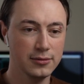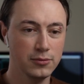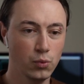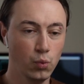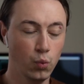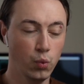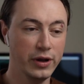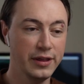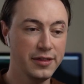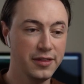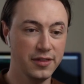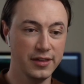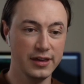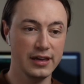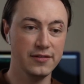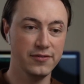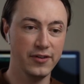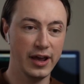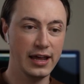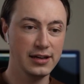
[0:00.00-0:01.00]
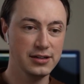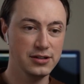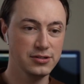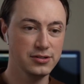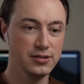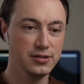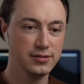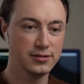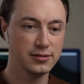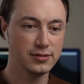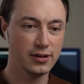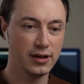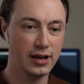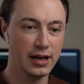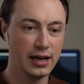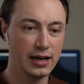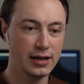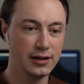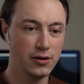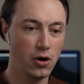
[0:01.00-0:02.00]
with the advantages
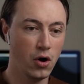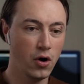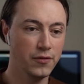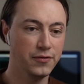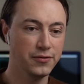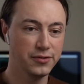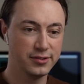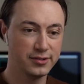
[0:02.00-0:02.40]
of